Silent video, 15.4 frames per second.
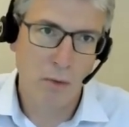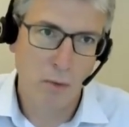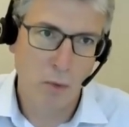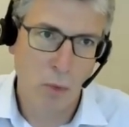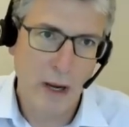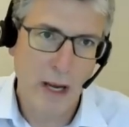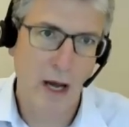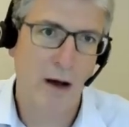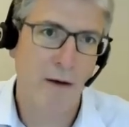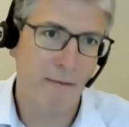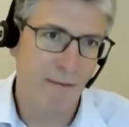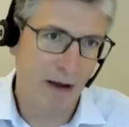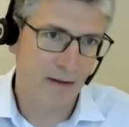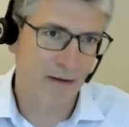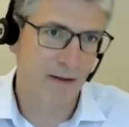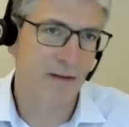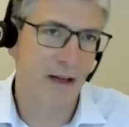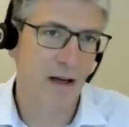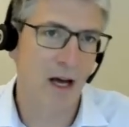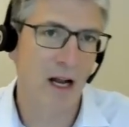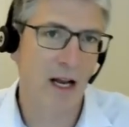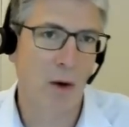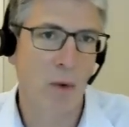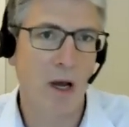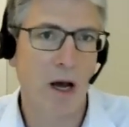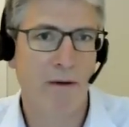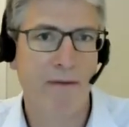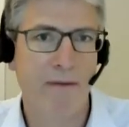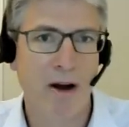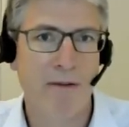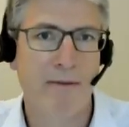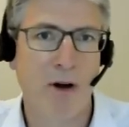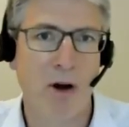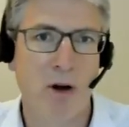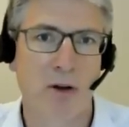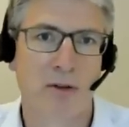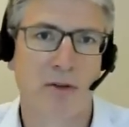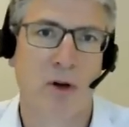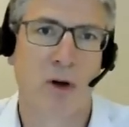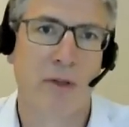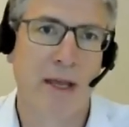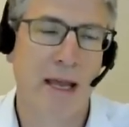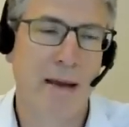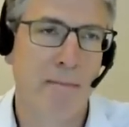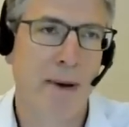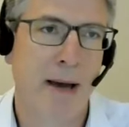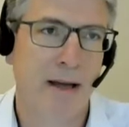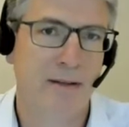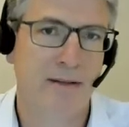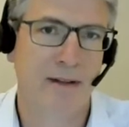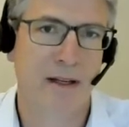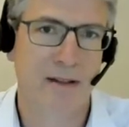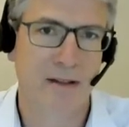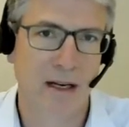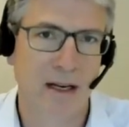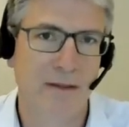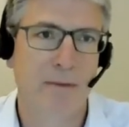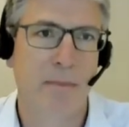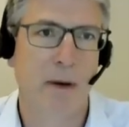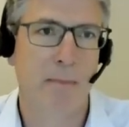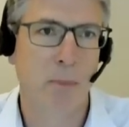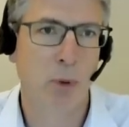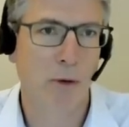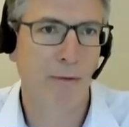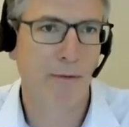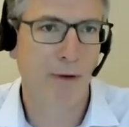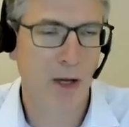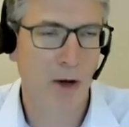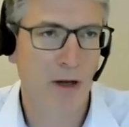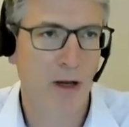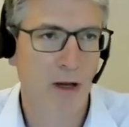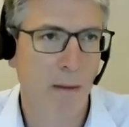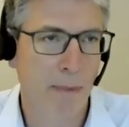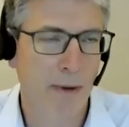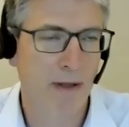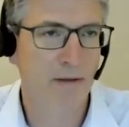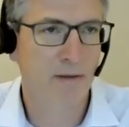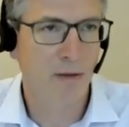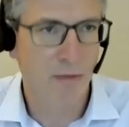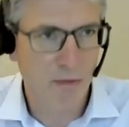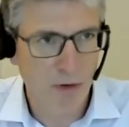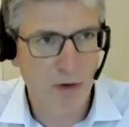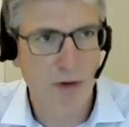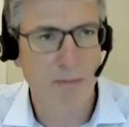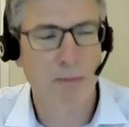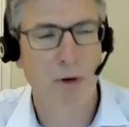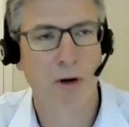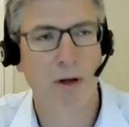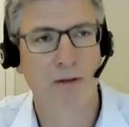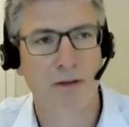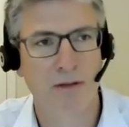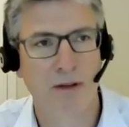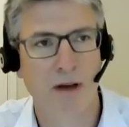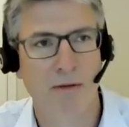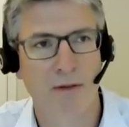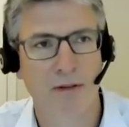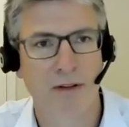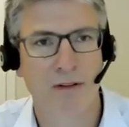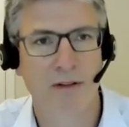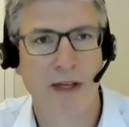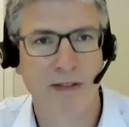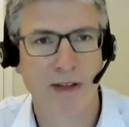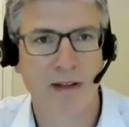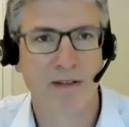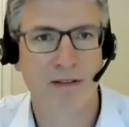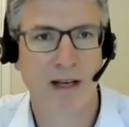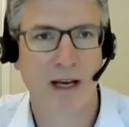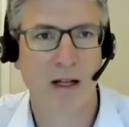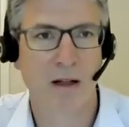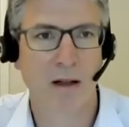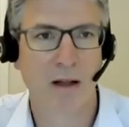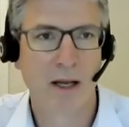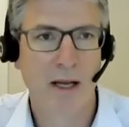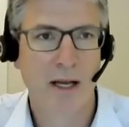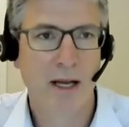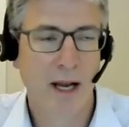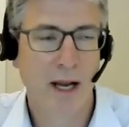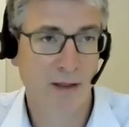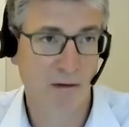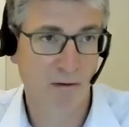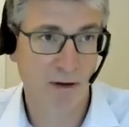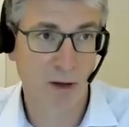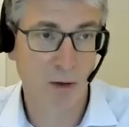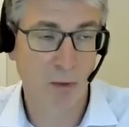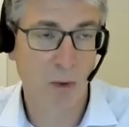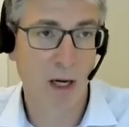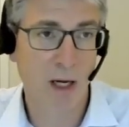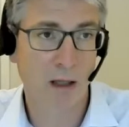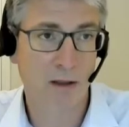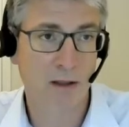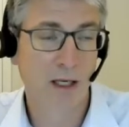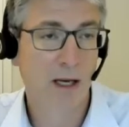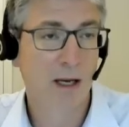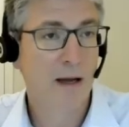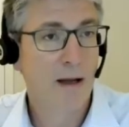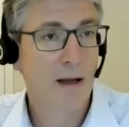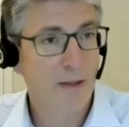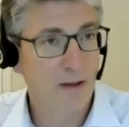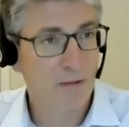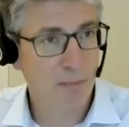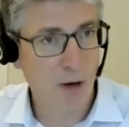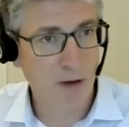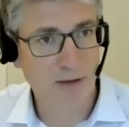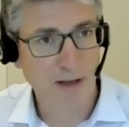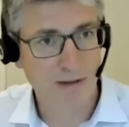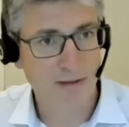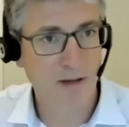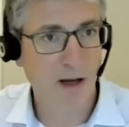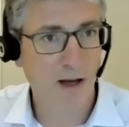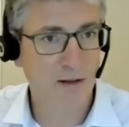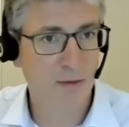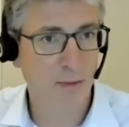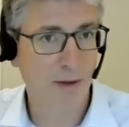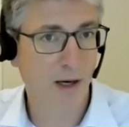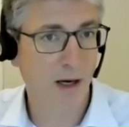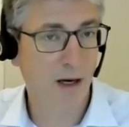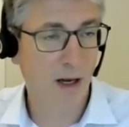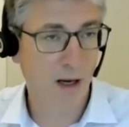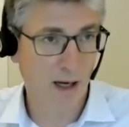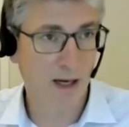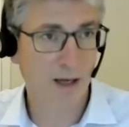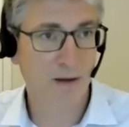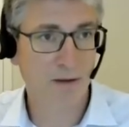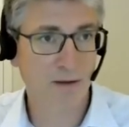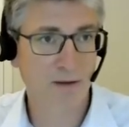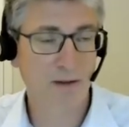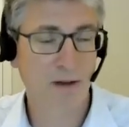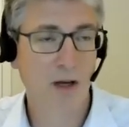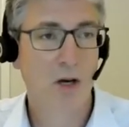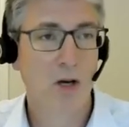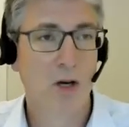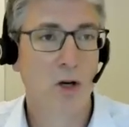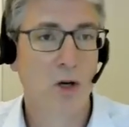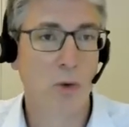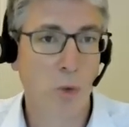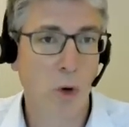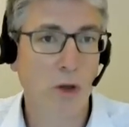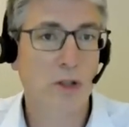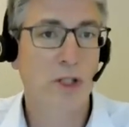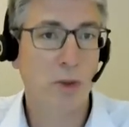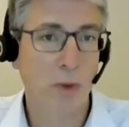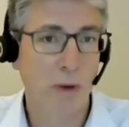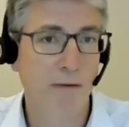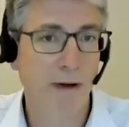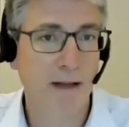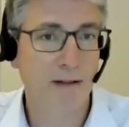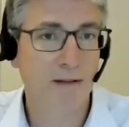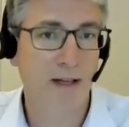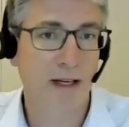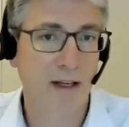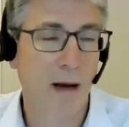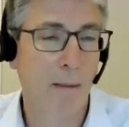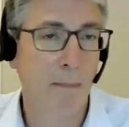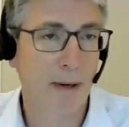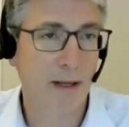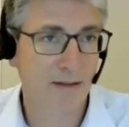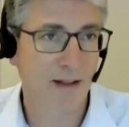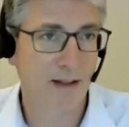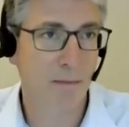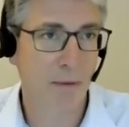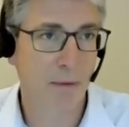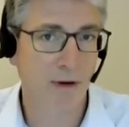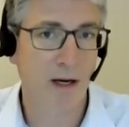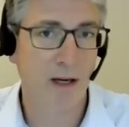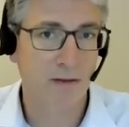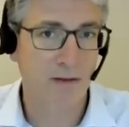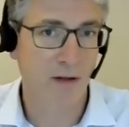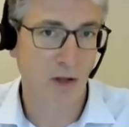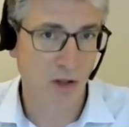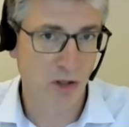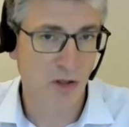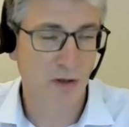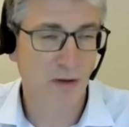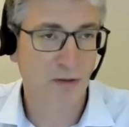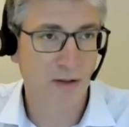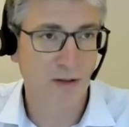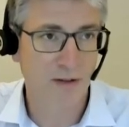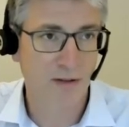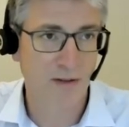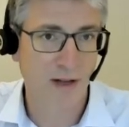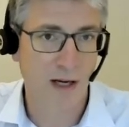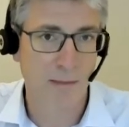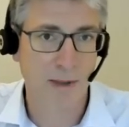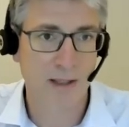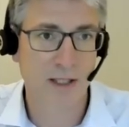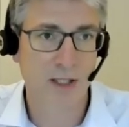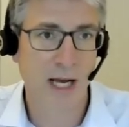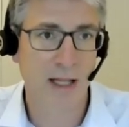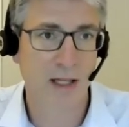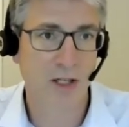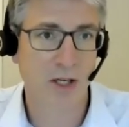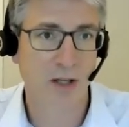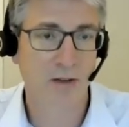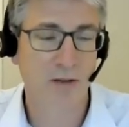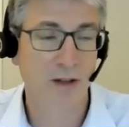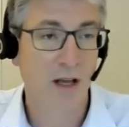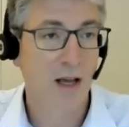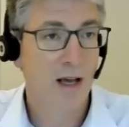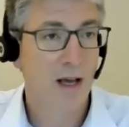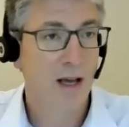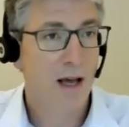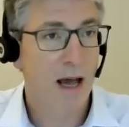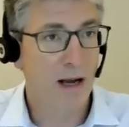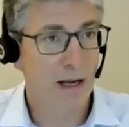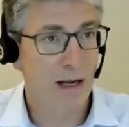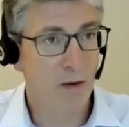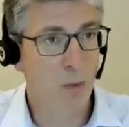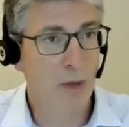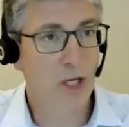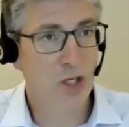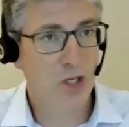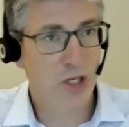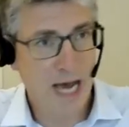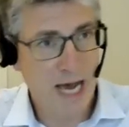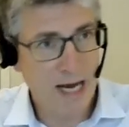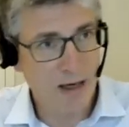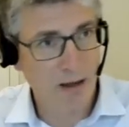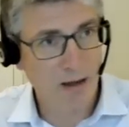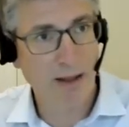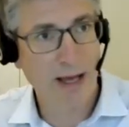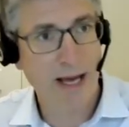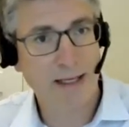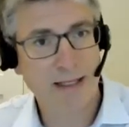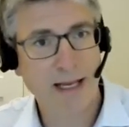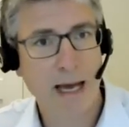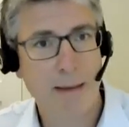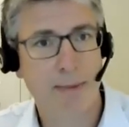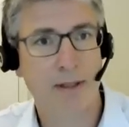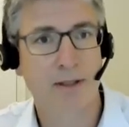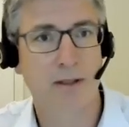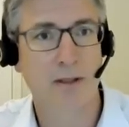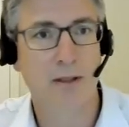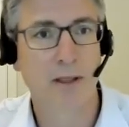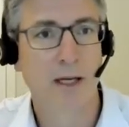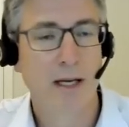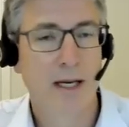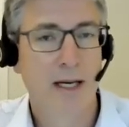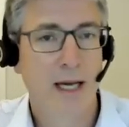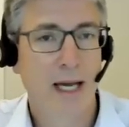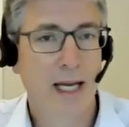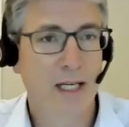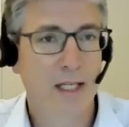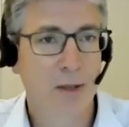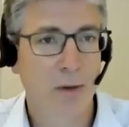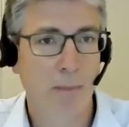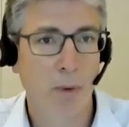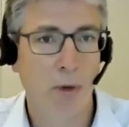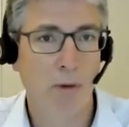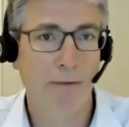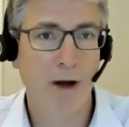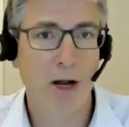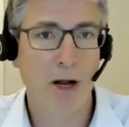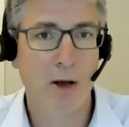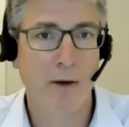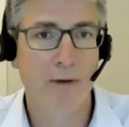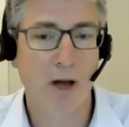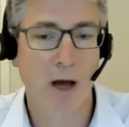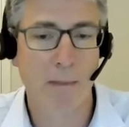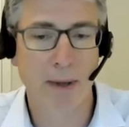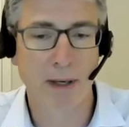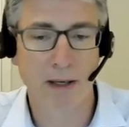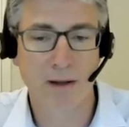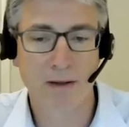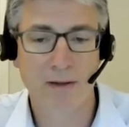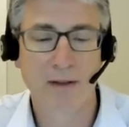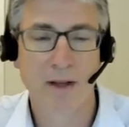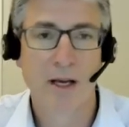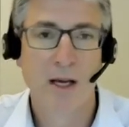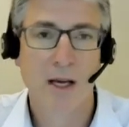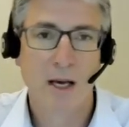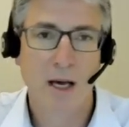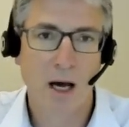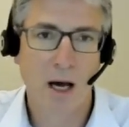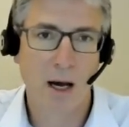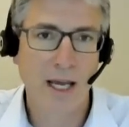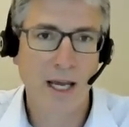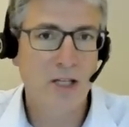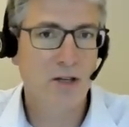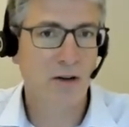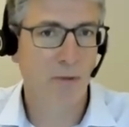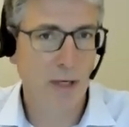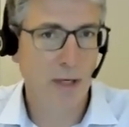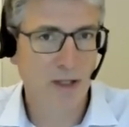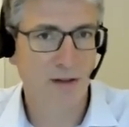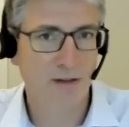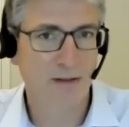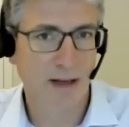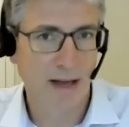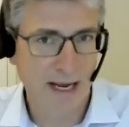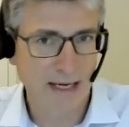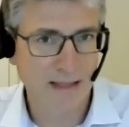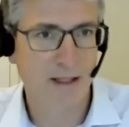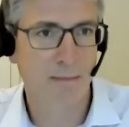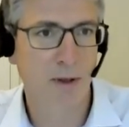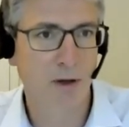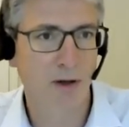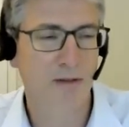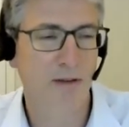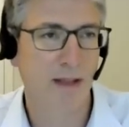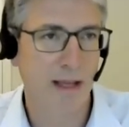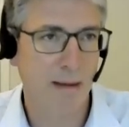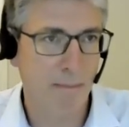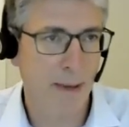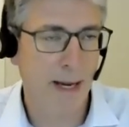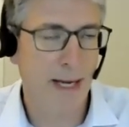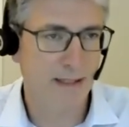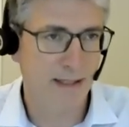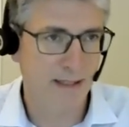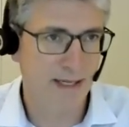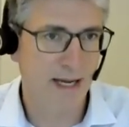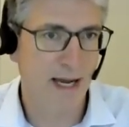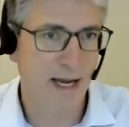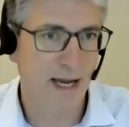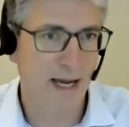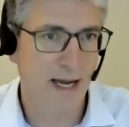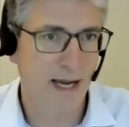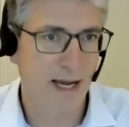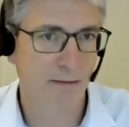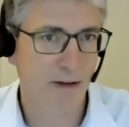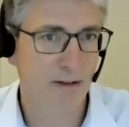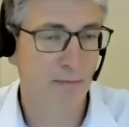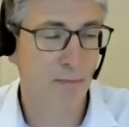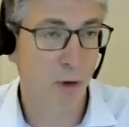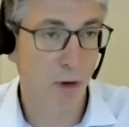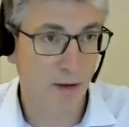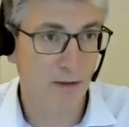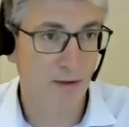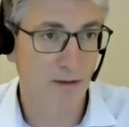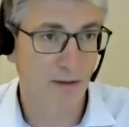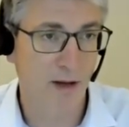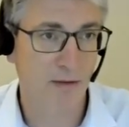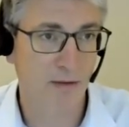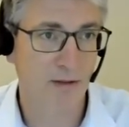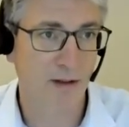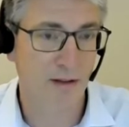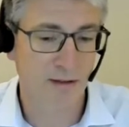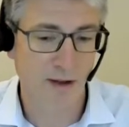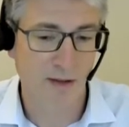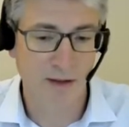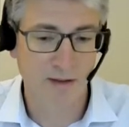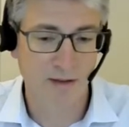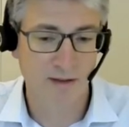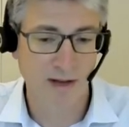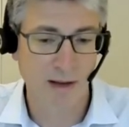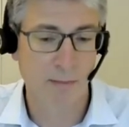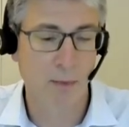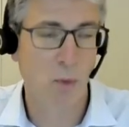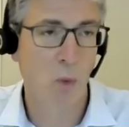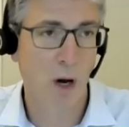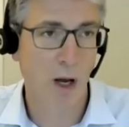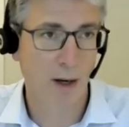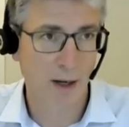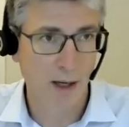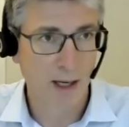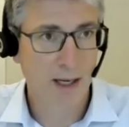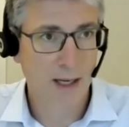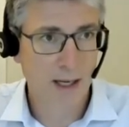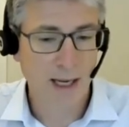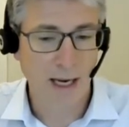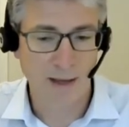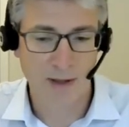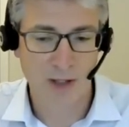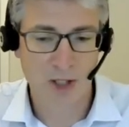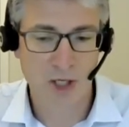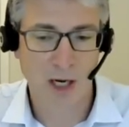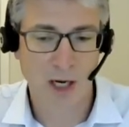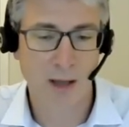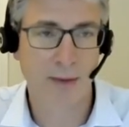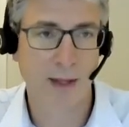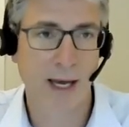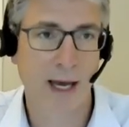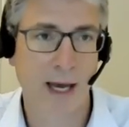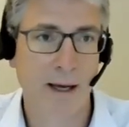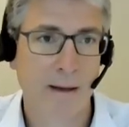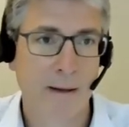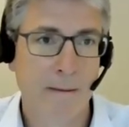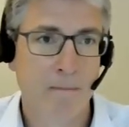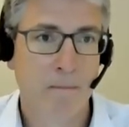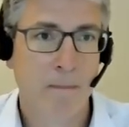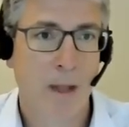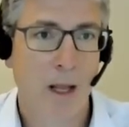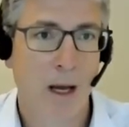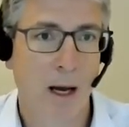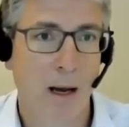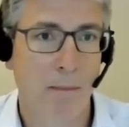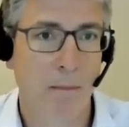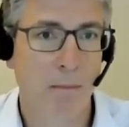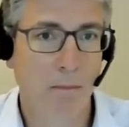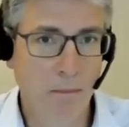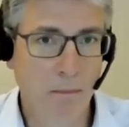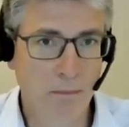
we are, as I said earlier, we are very focused on the impacts that are delivered by portfolio companies through the products and services that they sell in the real world. This process starts with our clients who want to invest in companies that are providing solutions to sustainability challenges. And then we channel that capital into a portfolio of companies, uh, each of which is selected because of the impact intensity of its products and services. So this is number one in the chart there. Um,